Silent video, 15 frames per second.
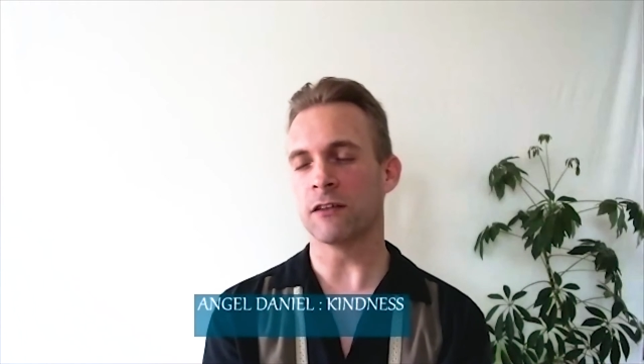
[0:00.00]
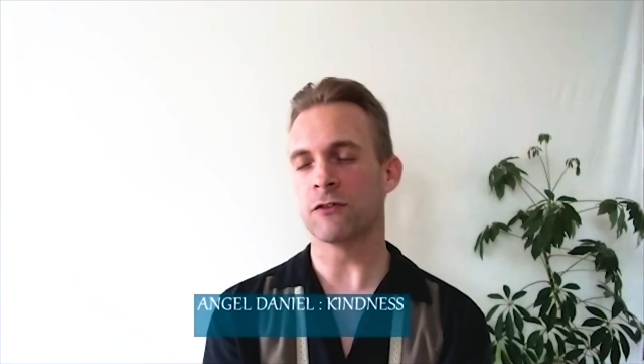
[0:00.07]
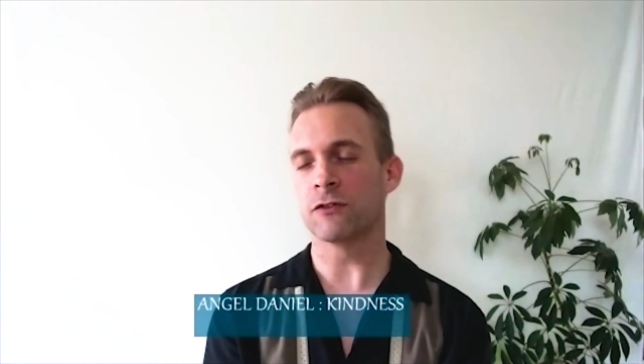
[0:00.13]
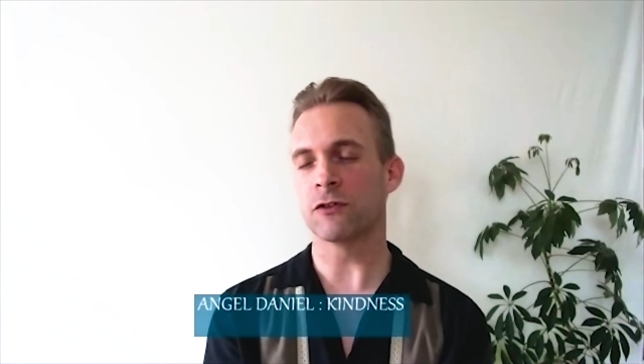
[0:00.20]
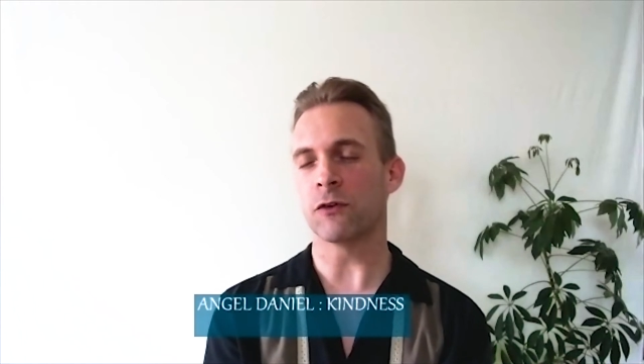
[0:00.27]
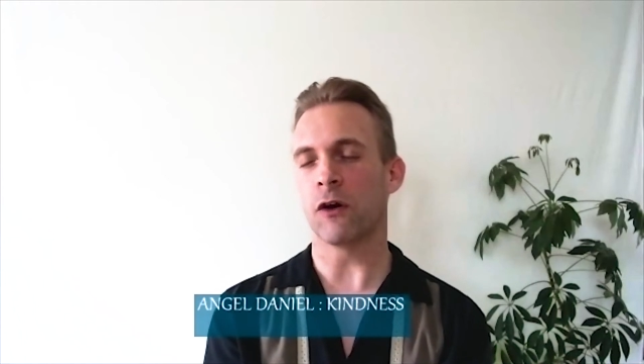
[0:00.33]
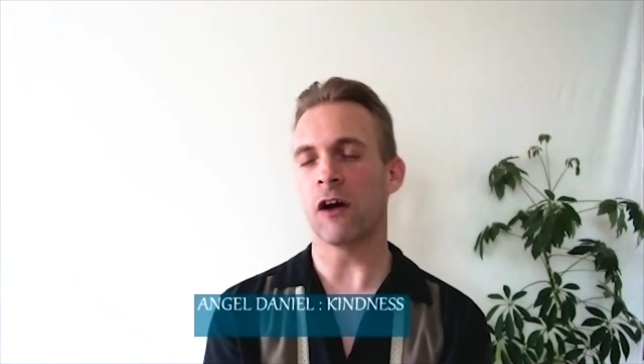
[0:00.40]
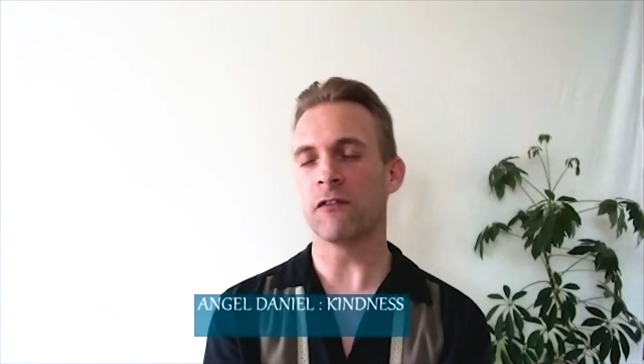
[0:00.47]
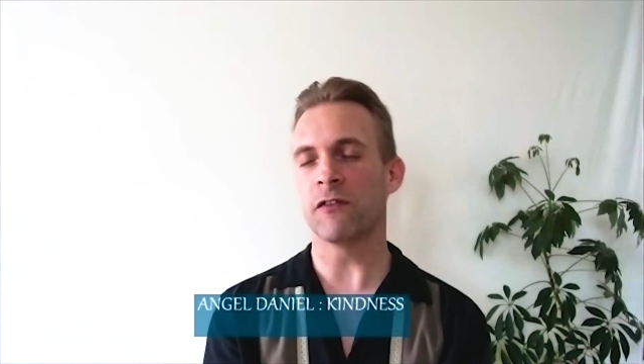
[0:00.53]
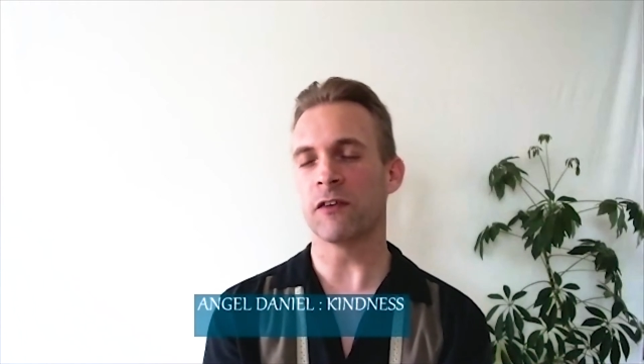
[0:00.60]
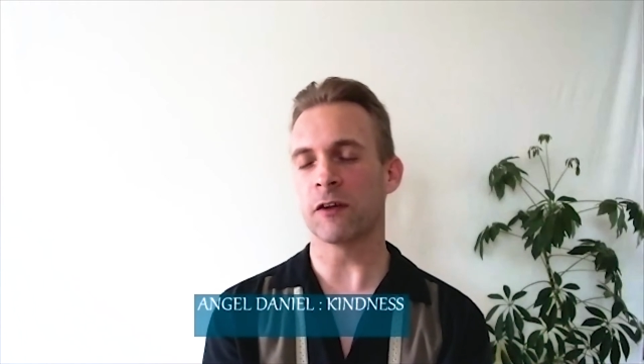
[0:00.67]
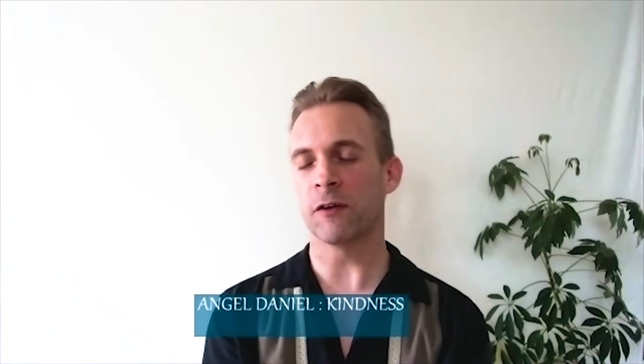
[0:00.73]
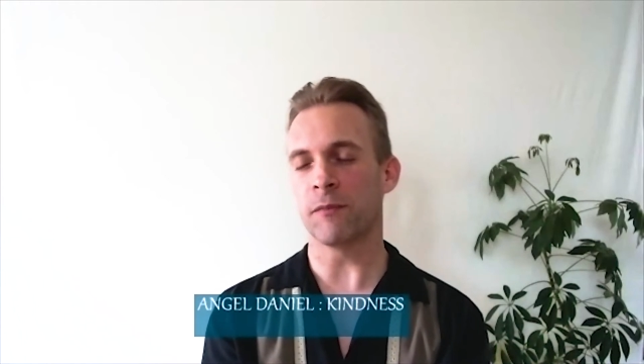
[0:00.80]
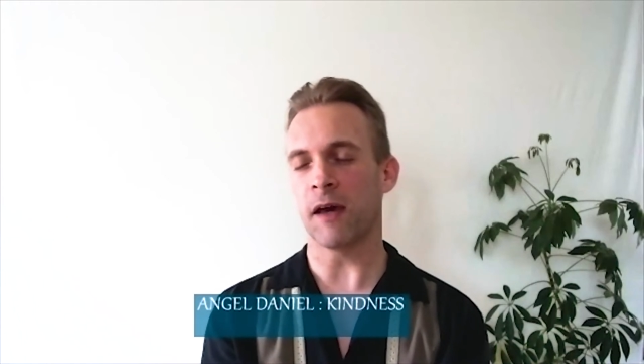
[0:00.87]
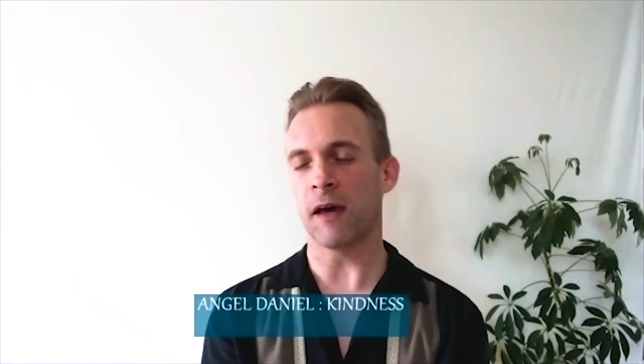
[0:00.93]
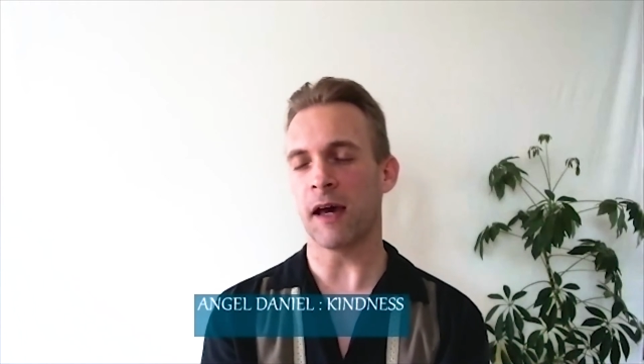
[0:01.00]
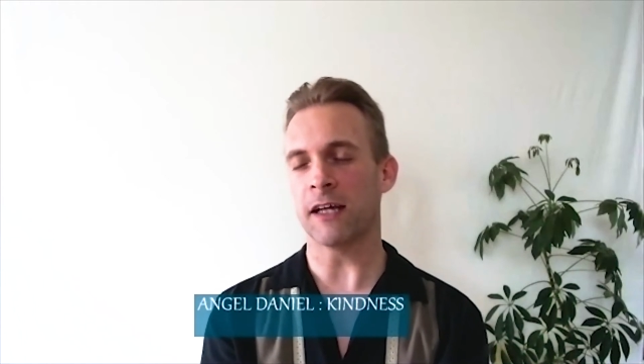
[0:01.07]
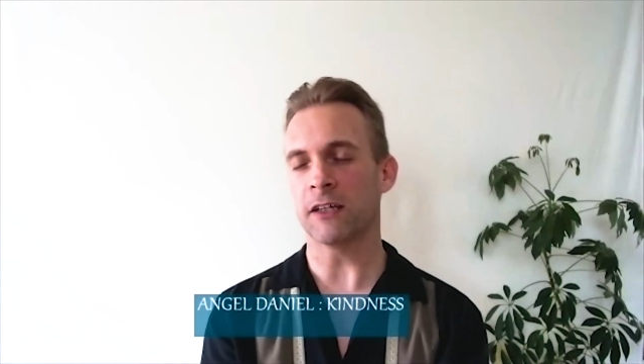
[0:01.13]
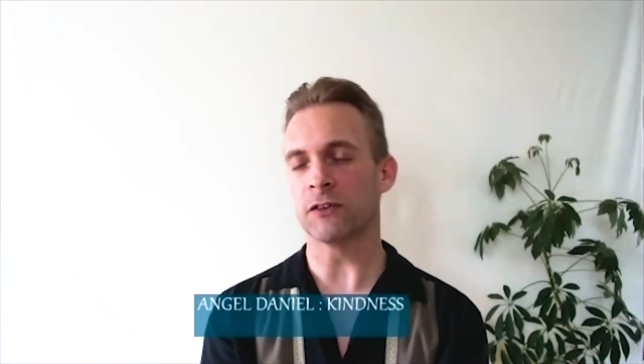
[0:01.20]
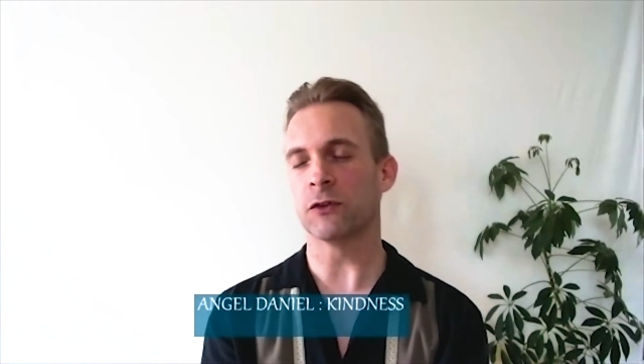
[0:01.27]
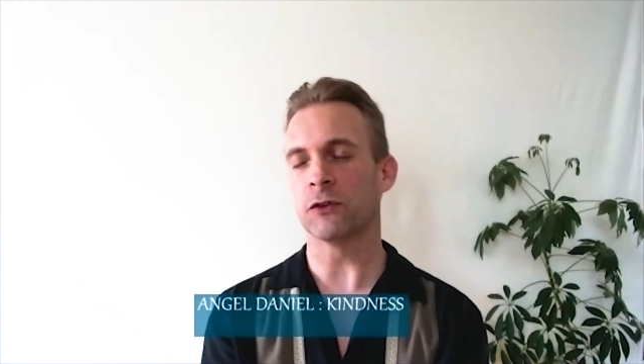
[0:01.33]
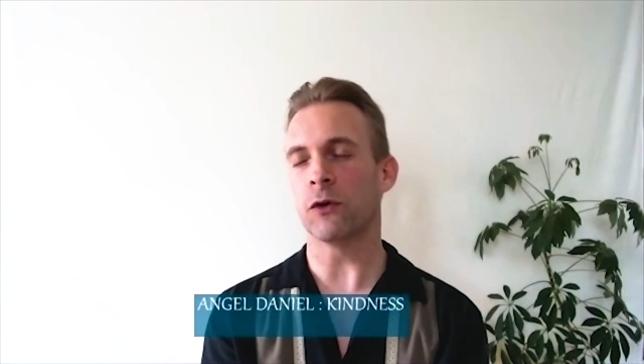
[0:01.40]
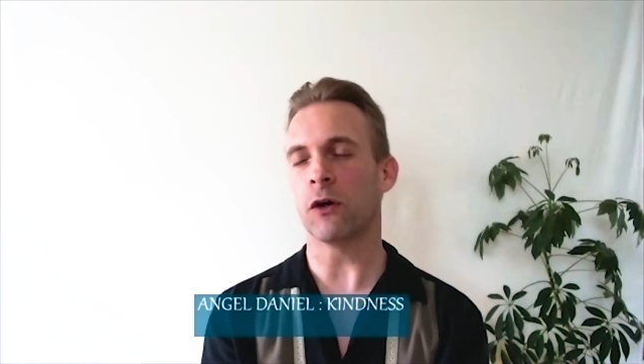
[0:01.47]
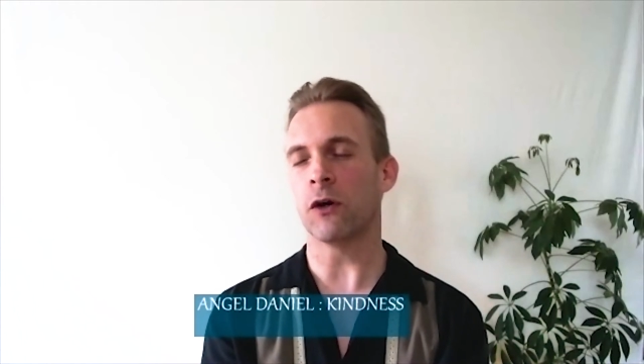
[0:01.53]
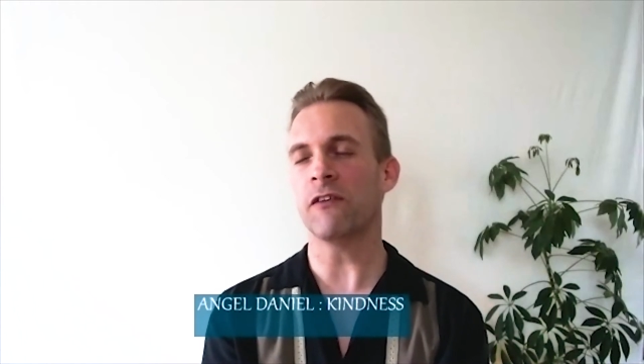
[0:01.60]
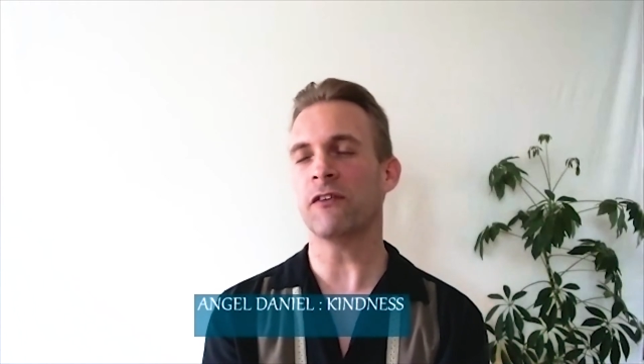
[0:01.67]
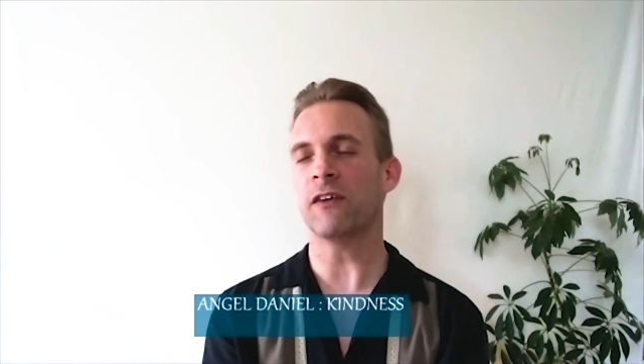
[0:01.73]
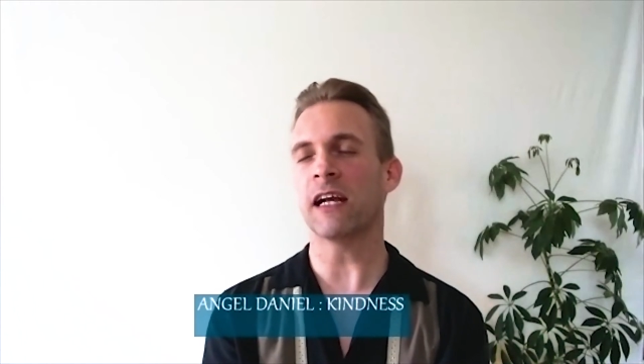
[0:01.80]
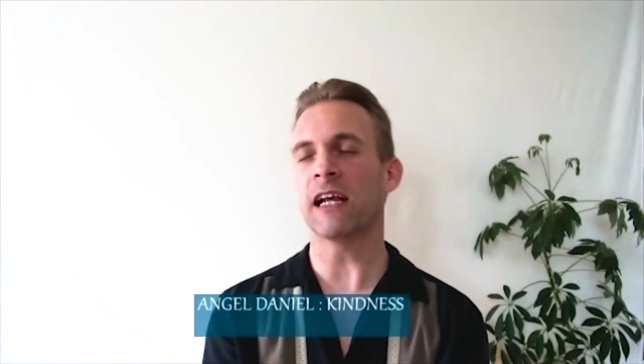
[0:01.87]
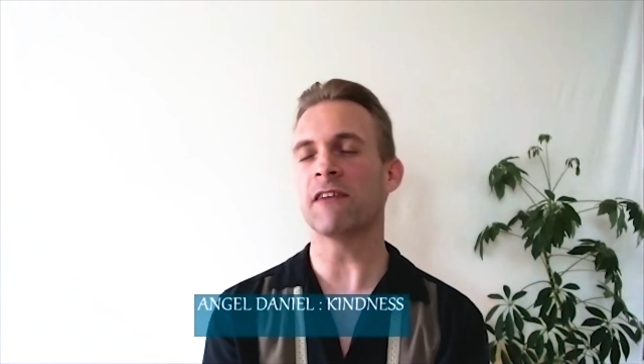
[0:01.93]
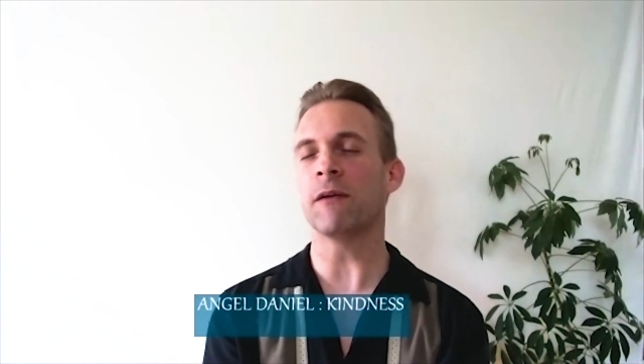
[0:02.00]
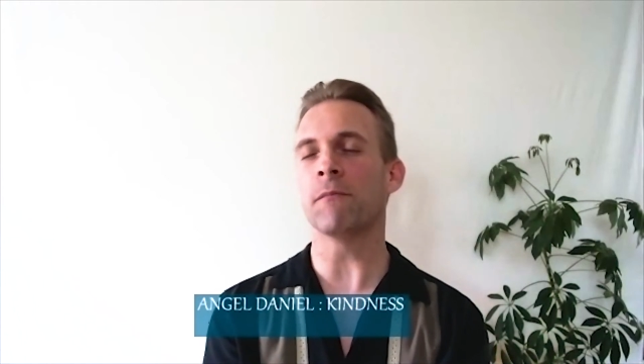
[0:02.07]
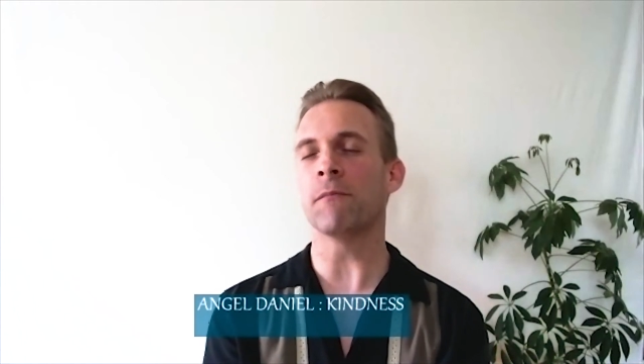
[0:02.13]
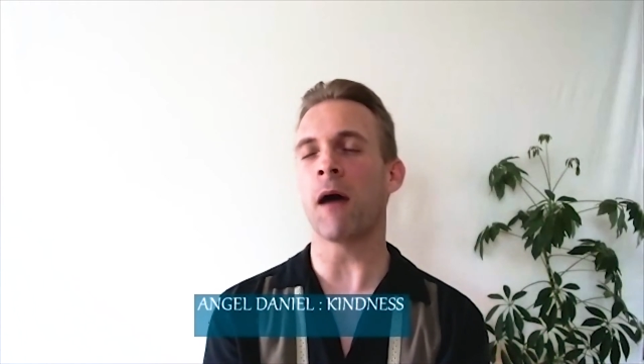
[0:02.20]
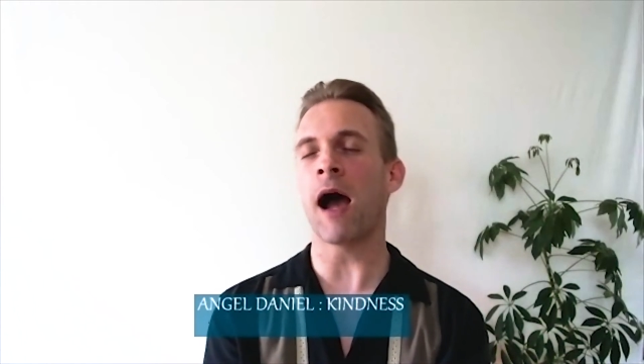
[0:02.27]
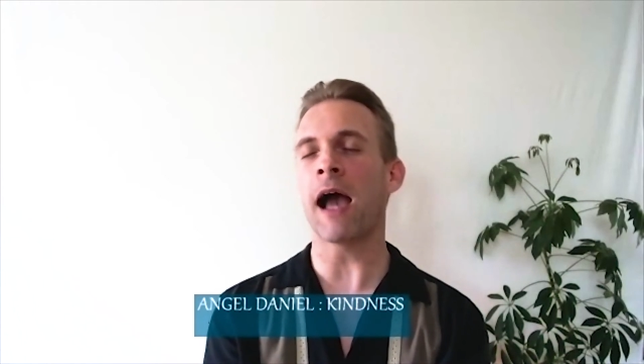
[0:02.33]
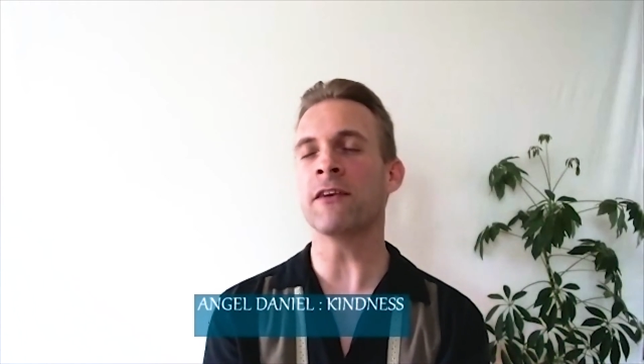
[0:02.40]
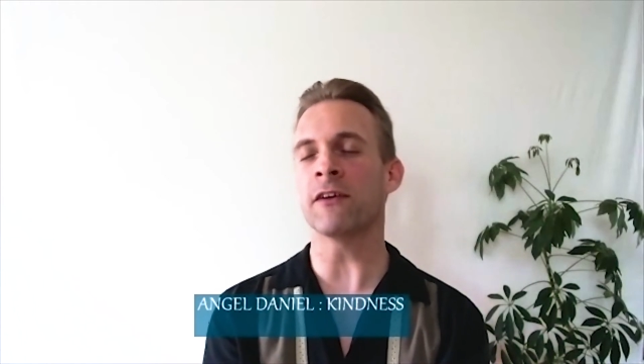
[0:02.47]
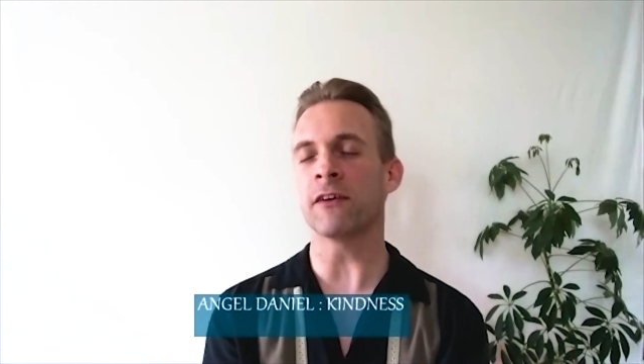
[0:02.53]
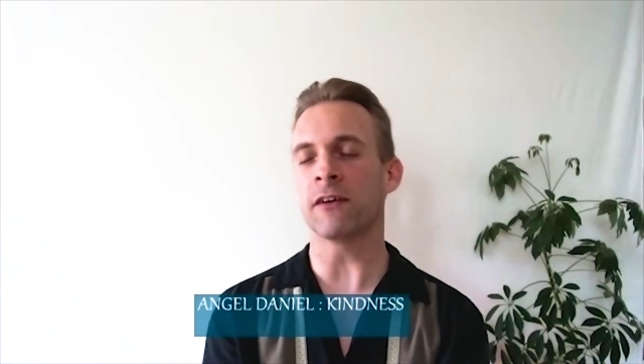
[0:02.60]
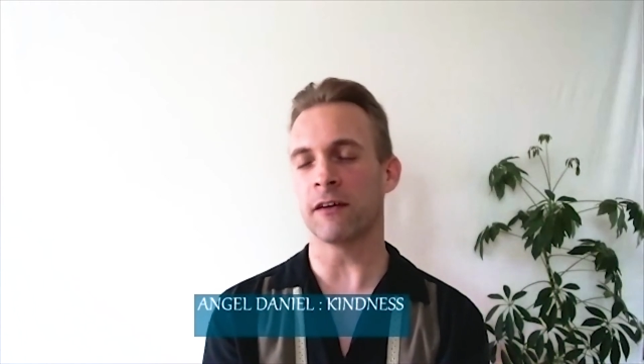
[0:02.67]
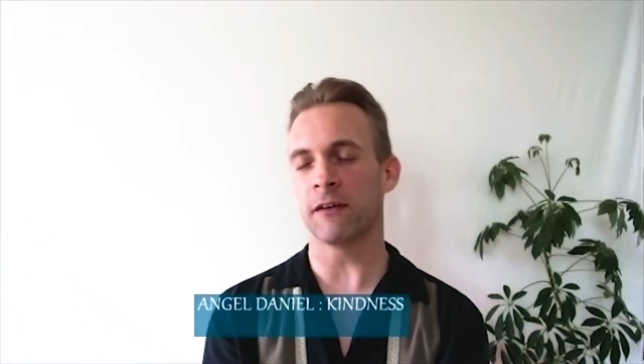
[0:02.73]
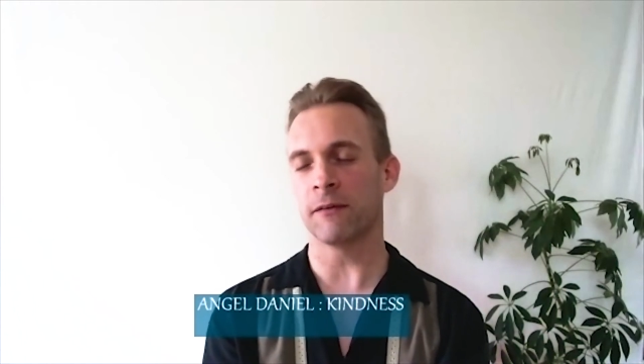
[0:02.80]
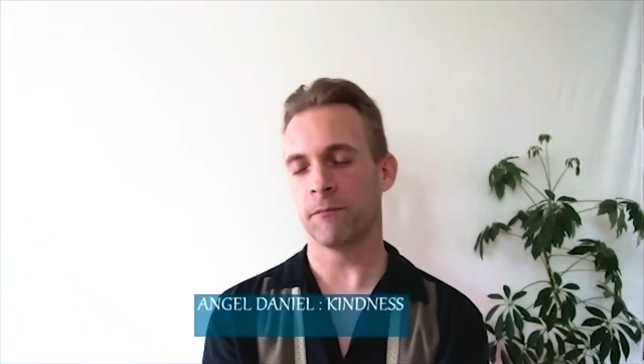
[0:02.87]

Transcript: to offer compassion, to offer a reminder